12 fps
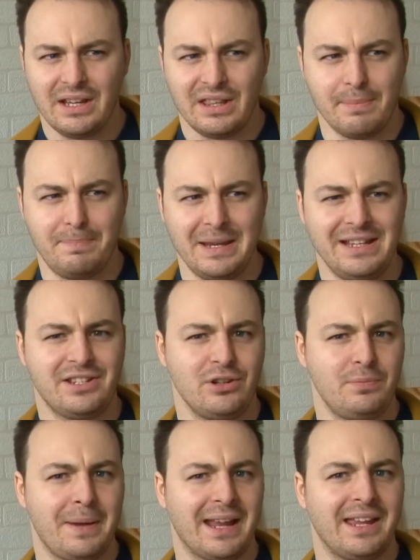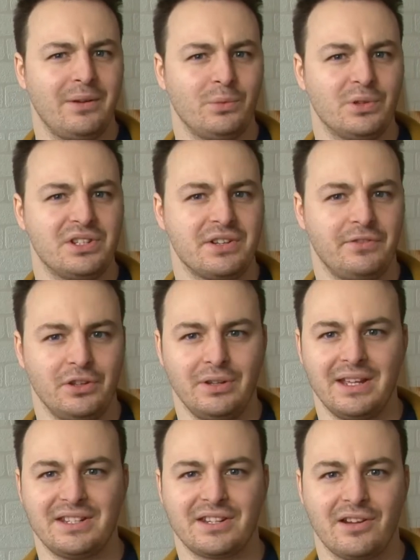The B2 Peckett was a few
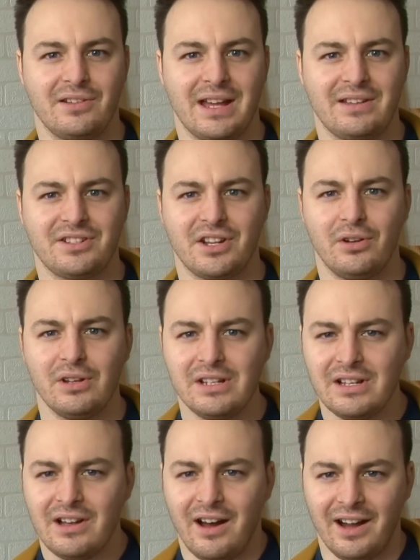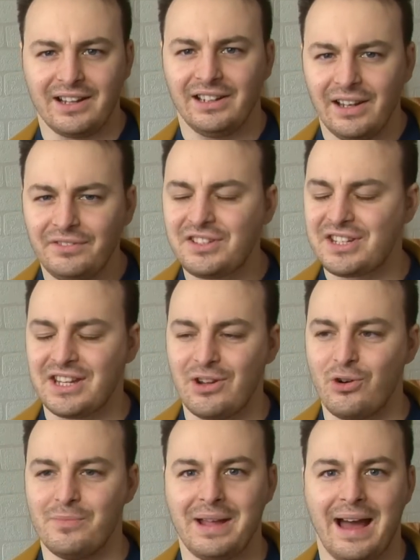years ago now, so I'd love to see
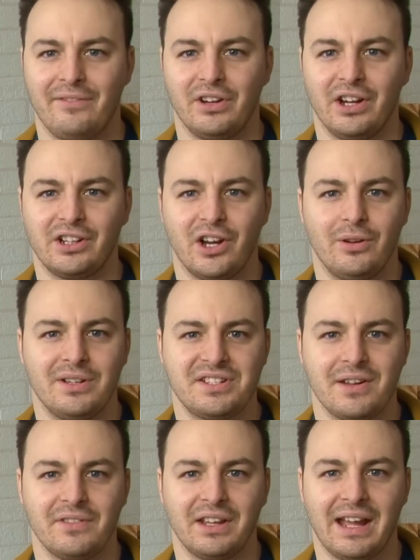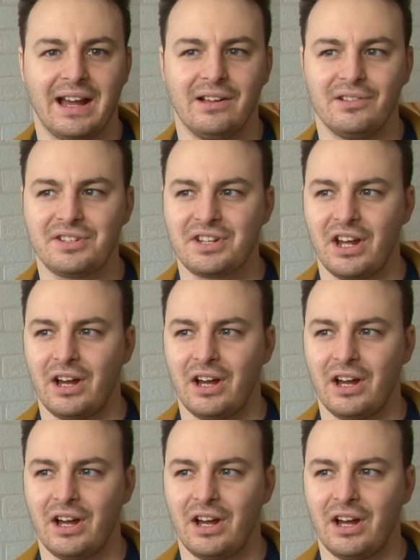Hornby have a go at something else.